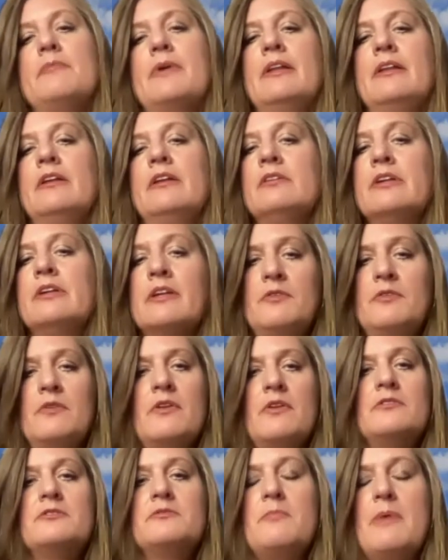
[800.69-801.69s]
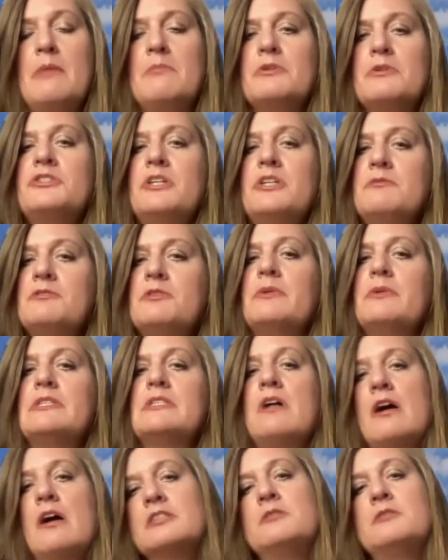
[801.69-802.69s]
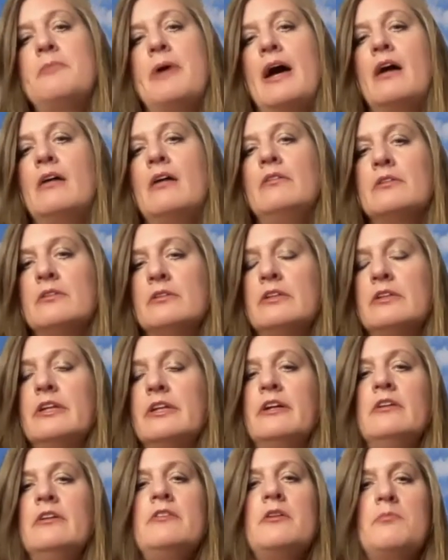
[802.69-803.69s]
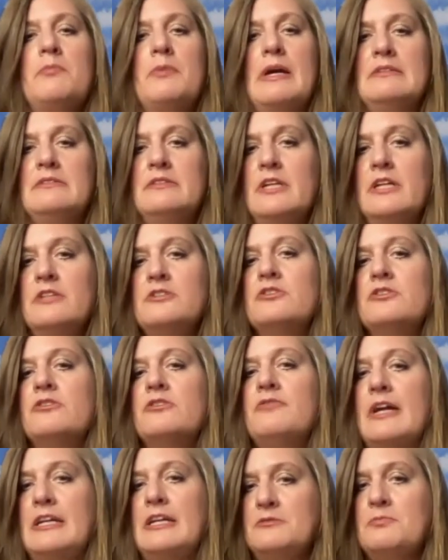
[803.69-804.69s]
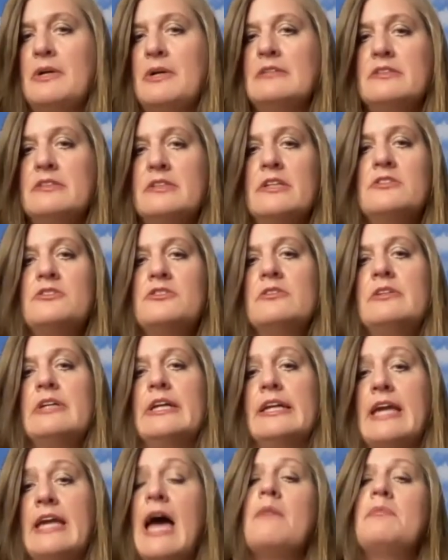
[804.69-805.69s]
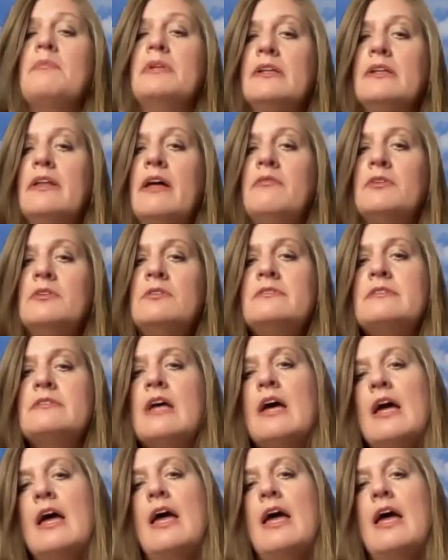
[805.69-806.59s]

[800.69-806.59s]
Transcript: and it'll give you those memberships that we talked about earlier, the presidential, vice presidential, and cabinet levels.